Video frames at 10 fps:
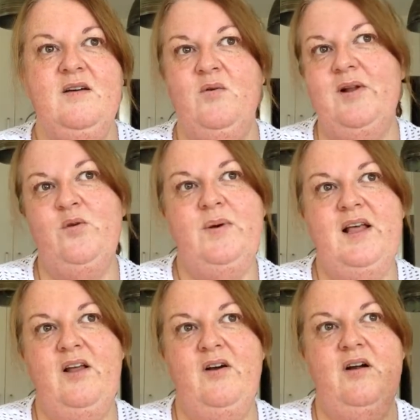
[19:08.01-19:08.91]
or a little
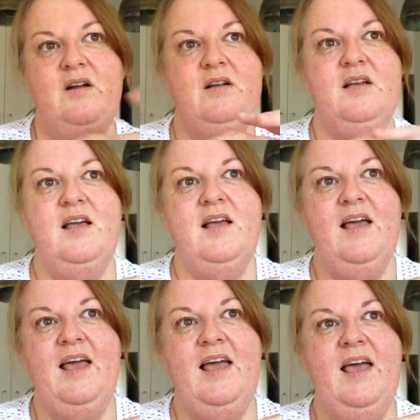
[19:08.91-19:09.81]
pillow
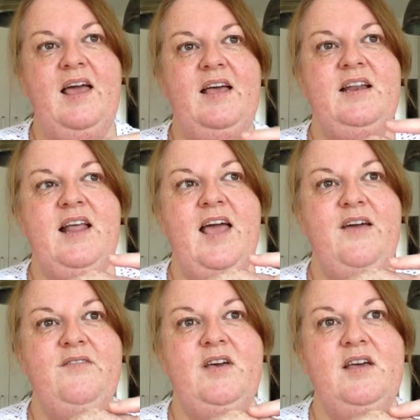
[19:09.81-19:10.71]
and
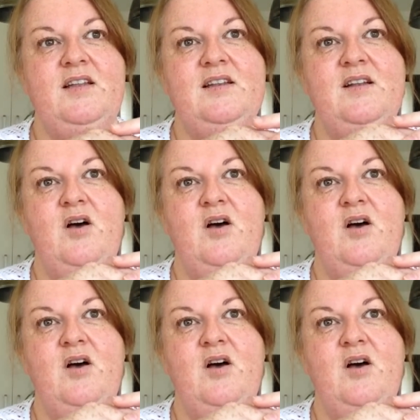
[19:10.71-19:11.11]
have it